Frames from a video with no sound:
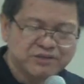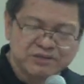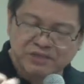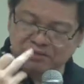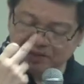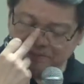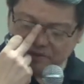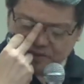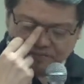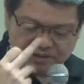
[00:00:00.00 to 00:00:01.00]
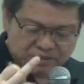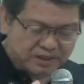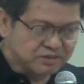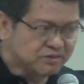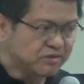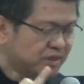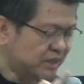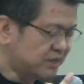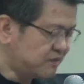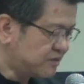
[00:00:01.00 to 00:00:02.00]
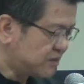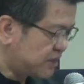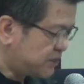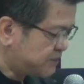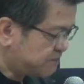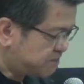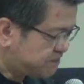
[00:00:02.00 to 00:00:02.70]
can you say to the person beside you, you can never say,